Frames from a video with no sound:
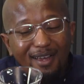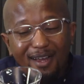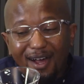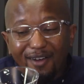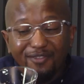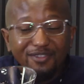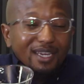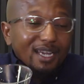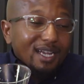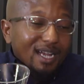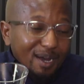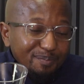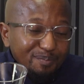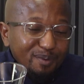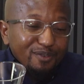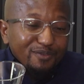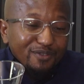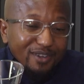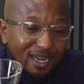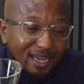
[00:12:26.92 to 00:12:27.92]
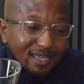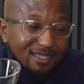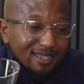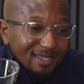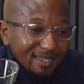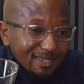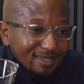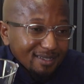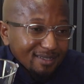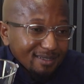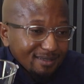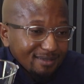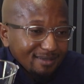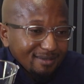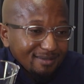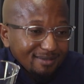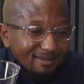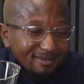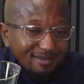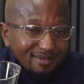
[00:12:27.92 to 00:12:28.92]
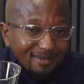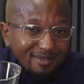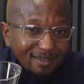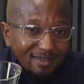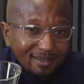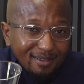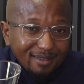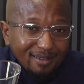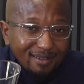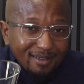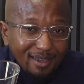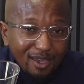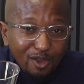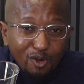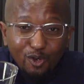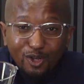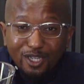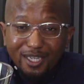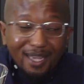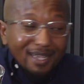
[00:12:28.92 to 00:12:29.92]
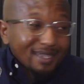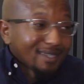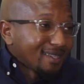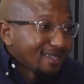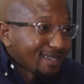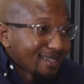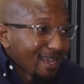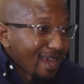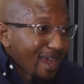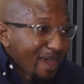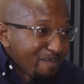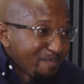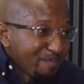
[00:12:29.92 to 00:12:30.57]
after a couple of glasses, it all tastes the same.